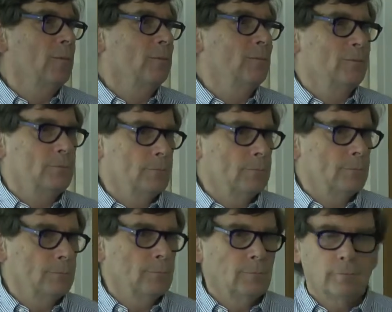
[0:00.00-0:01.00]

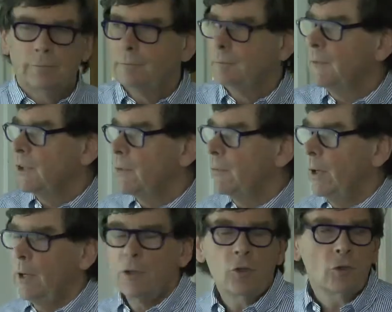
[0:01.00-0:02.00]
it's a
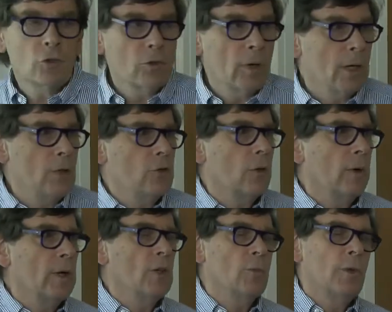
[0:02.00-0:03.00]
very strange
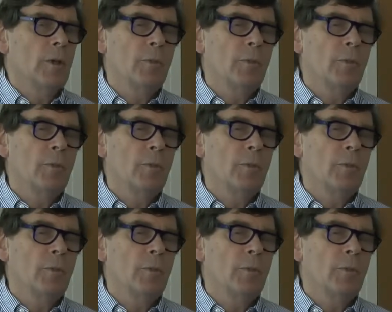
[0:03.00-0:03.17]
arrangement.